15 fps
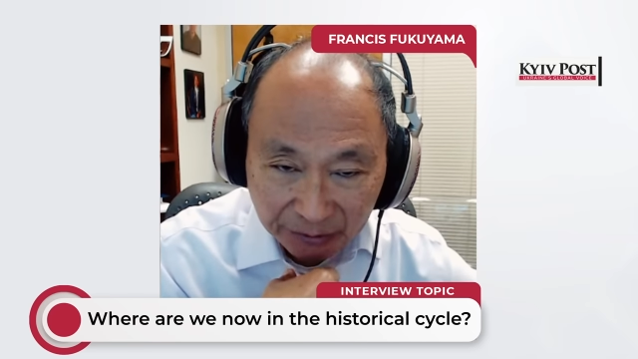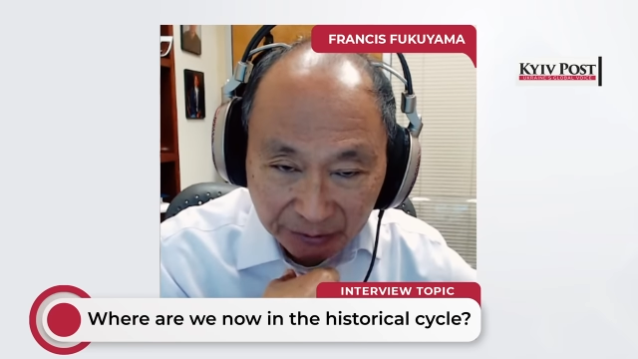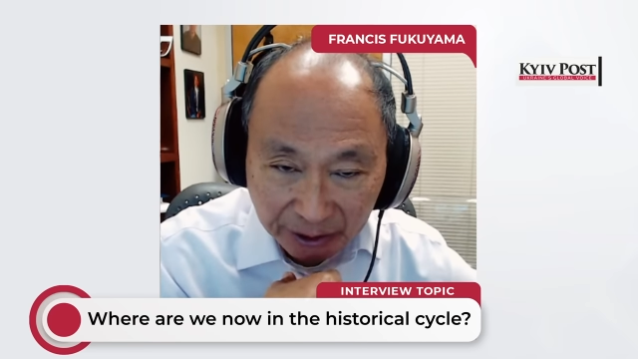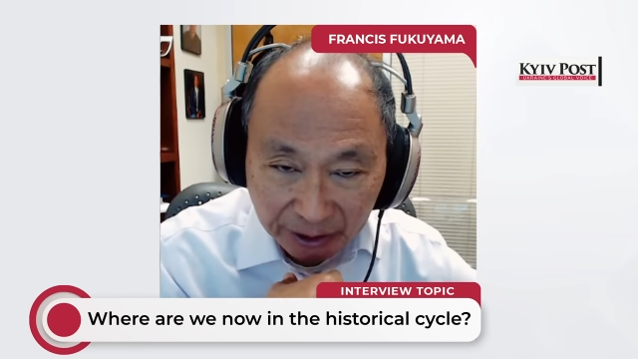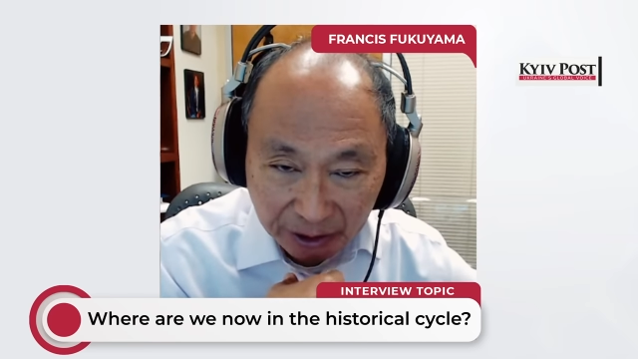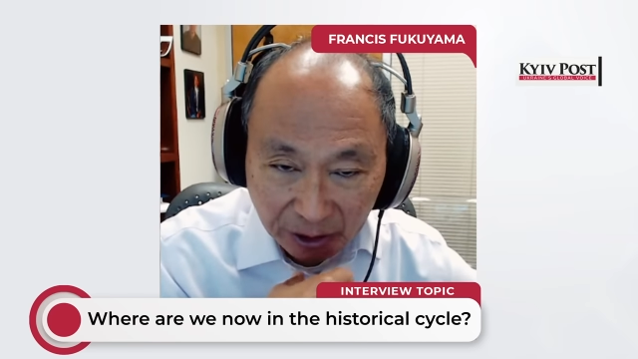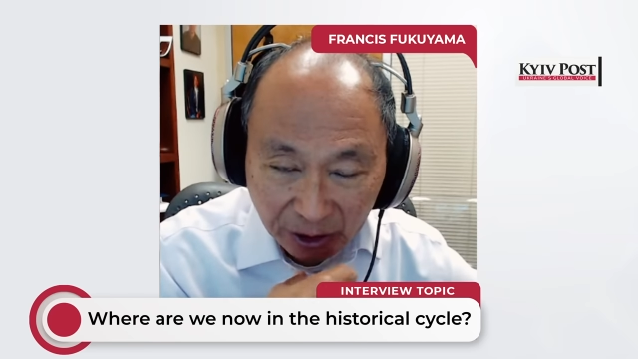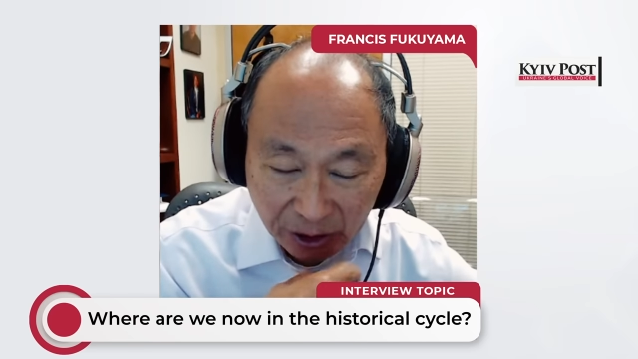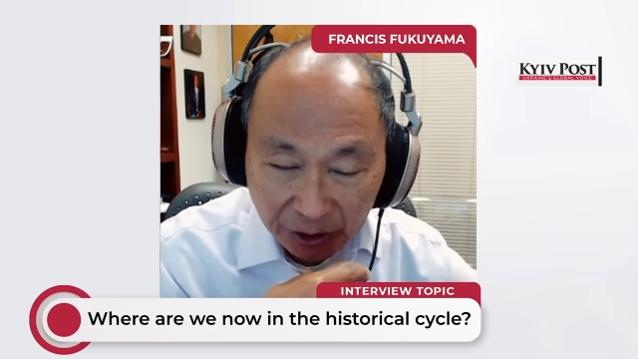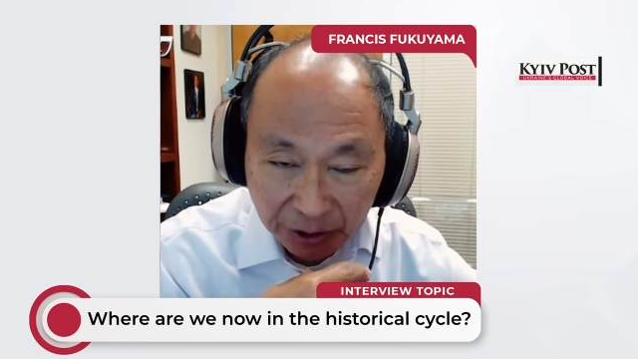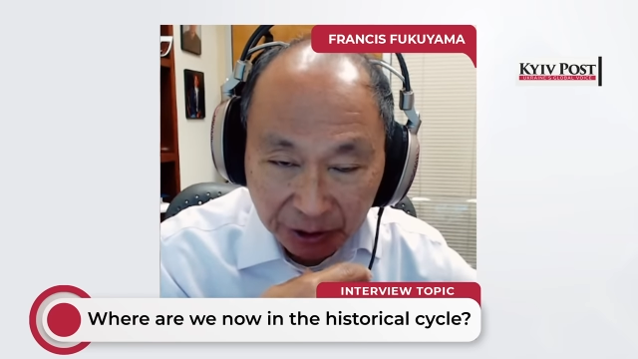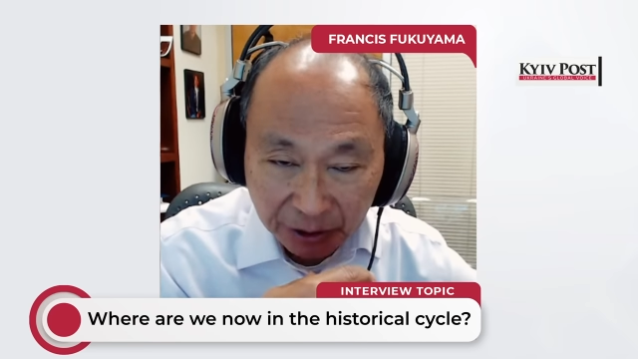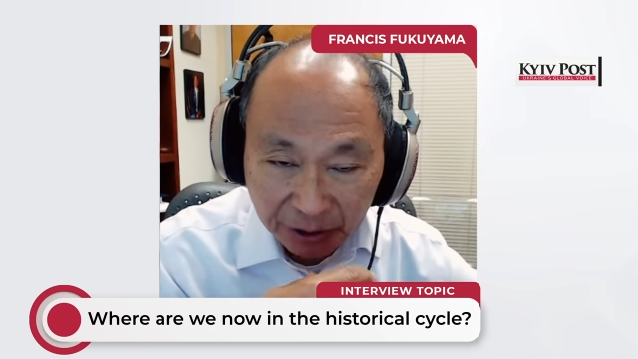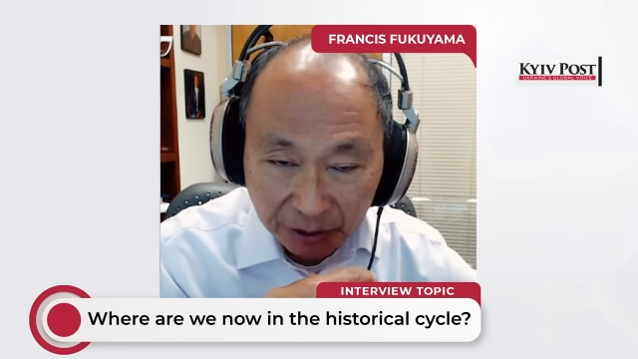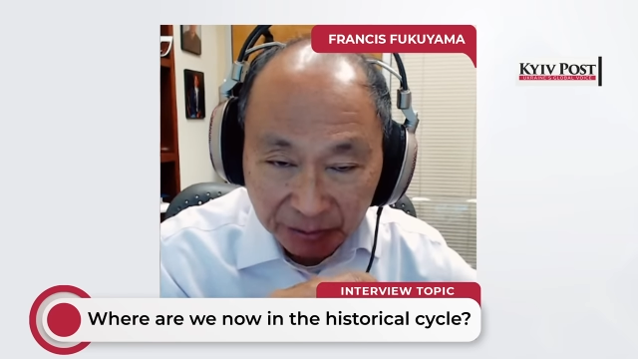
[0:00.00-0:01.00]
very
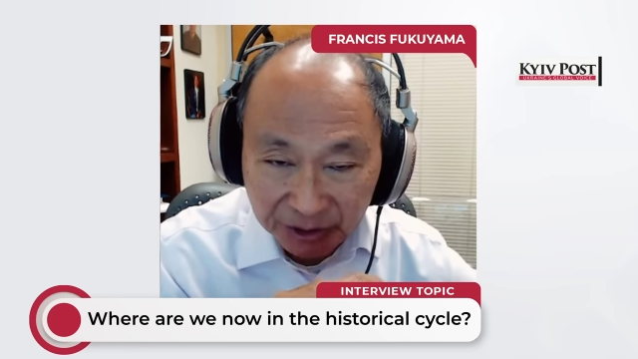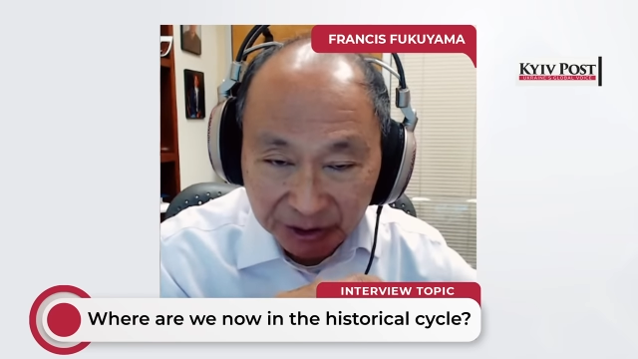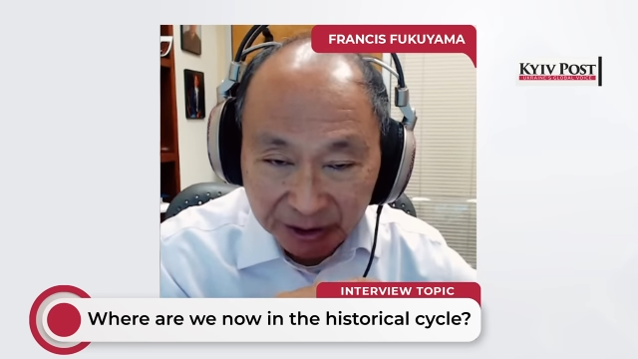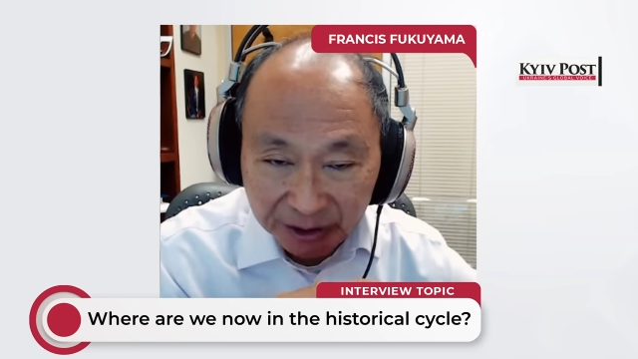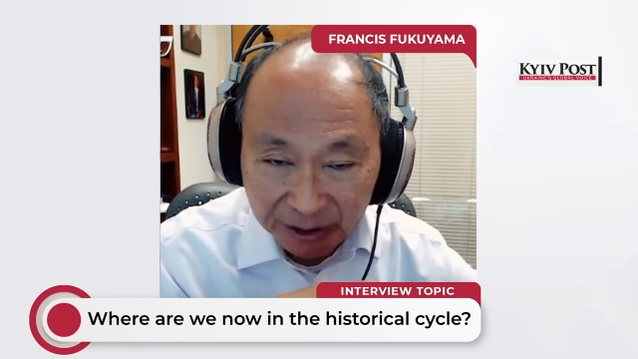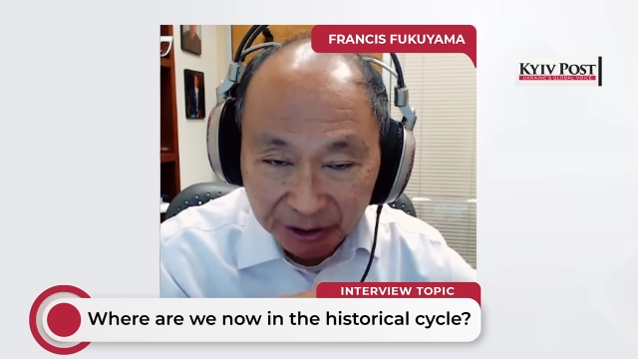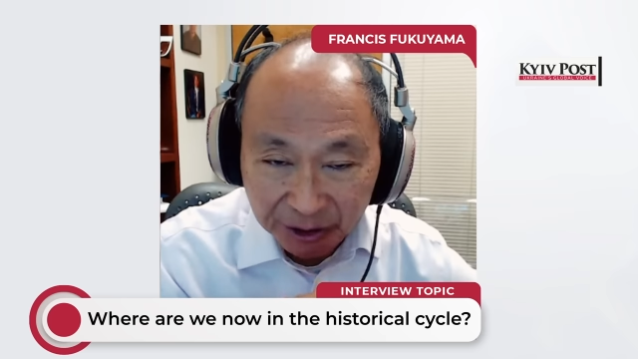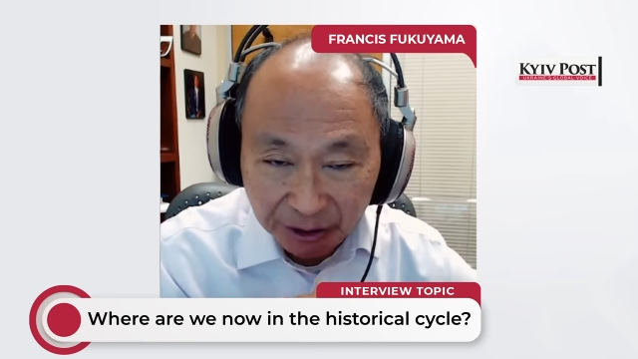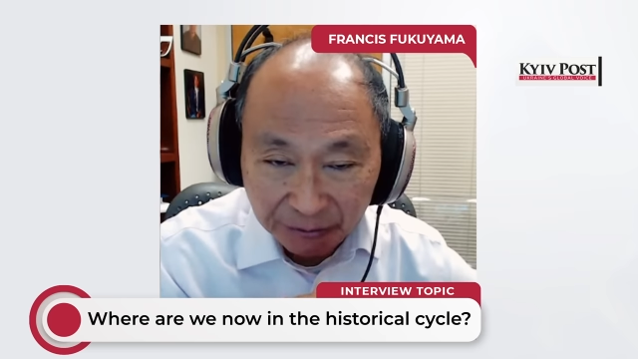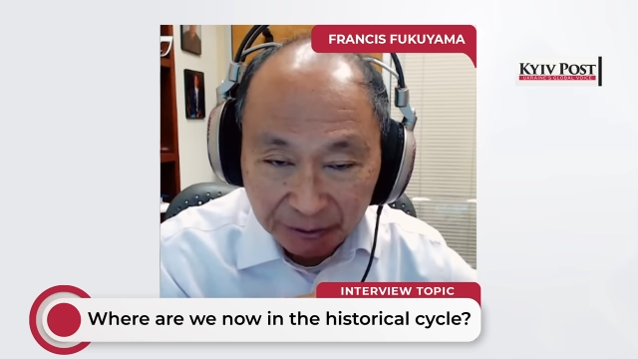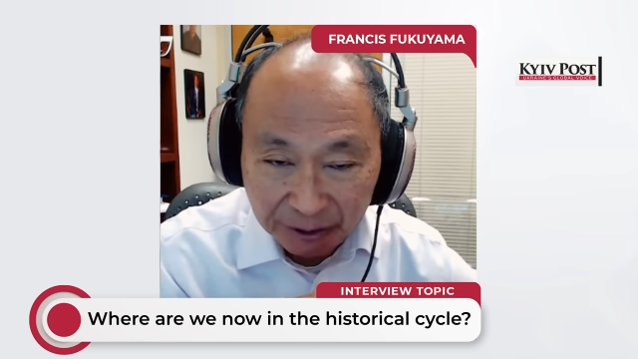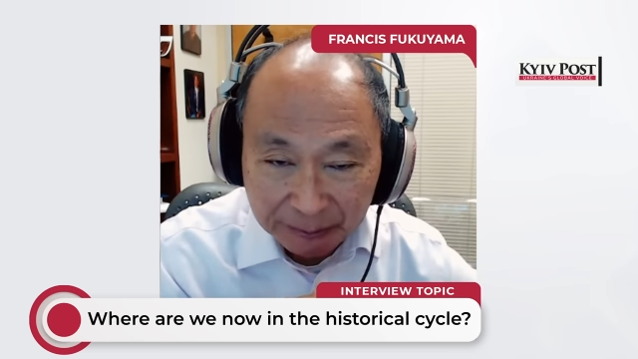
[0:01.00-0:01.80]
long-term sense of